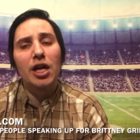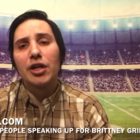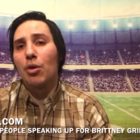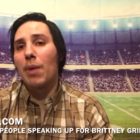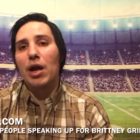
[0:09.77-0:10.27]

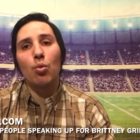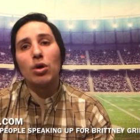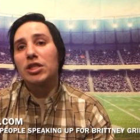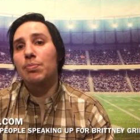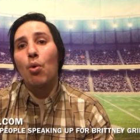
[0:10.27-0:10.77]
no matter
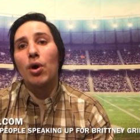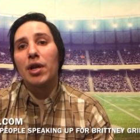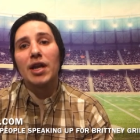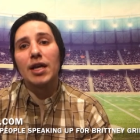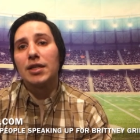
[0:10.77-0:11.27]
what sport
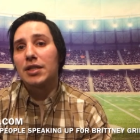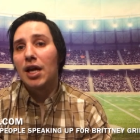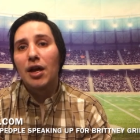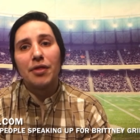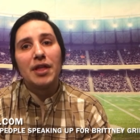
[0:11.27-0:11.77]
it is,
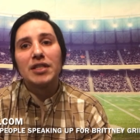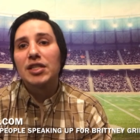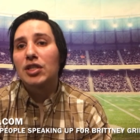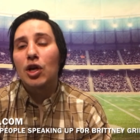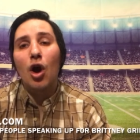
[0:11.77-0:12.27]
this
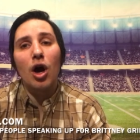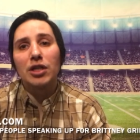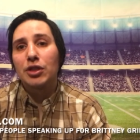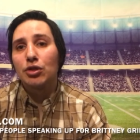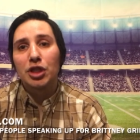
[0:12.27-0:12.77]
is a
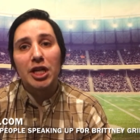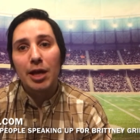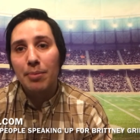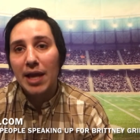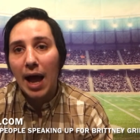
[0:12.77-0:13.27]
cause you should
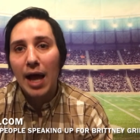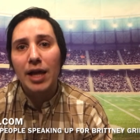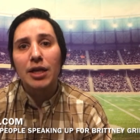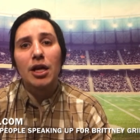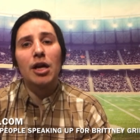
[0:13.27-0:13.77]
get
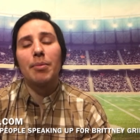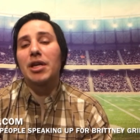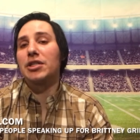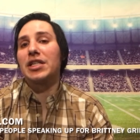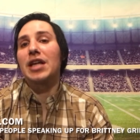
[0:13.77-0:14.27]
behind,
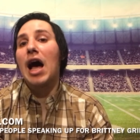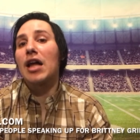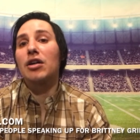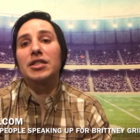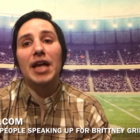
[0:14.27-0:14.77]
because it's on
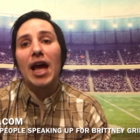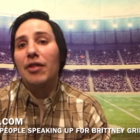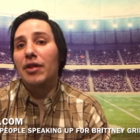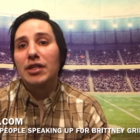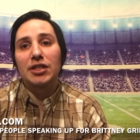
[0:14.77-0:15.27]
us
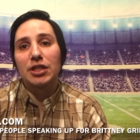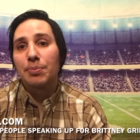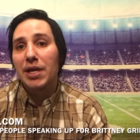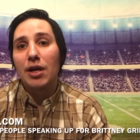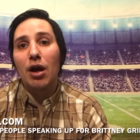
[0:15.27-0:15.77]
athletes to
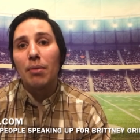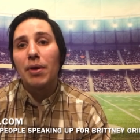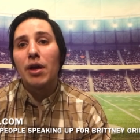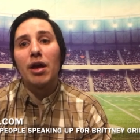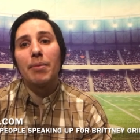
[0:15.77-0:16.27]
speak up.
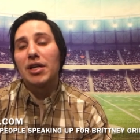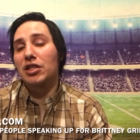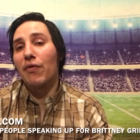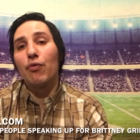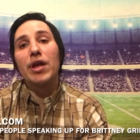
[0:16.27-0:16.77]
Because
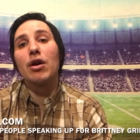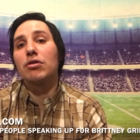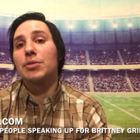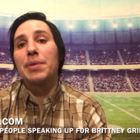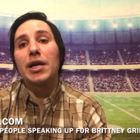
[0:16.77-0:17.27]
if we don't
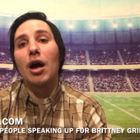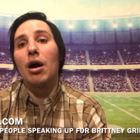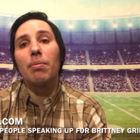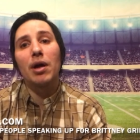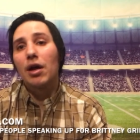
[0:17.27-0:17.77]
speak
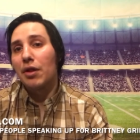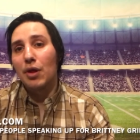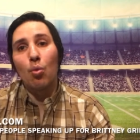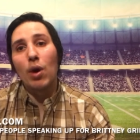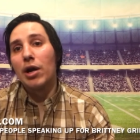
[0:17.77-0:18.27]
up,
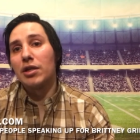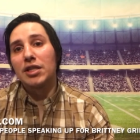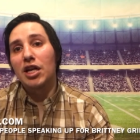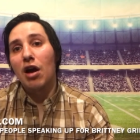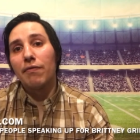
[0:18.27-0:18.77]
then where does
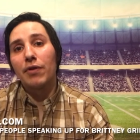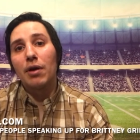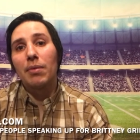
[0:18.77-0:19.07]
it come from?